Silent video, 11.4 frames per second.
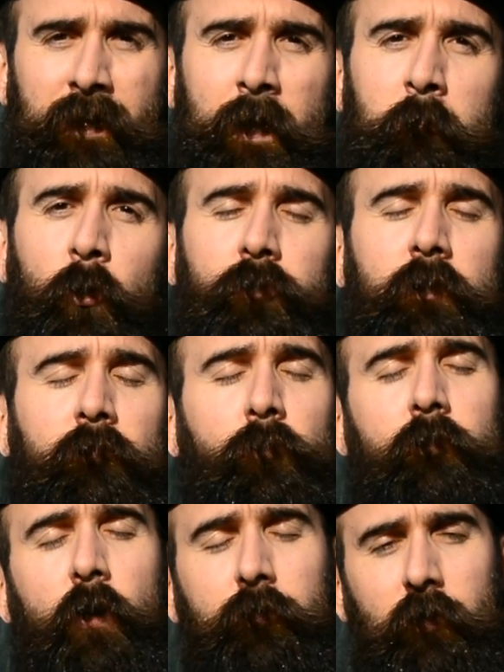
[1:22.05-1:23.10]
and that mostly
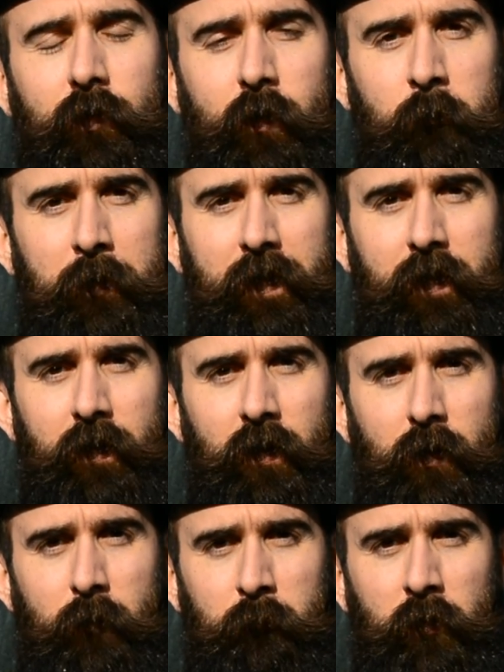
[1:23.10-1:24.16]
revolved around making
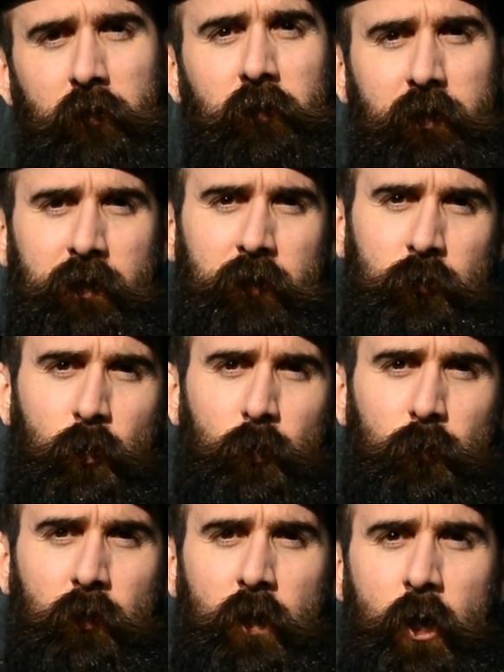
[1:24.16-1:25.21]
a monthly goal,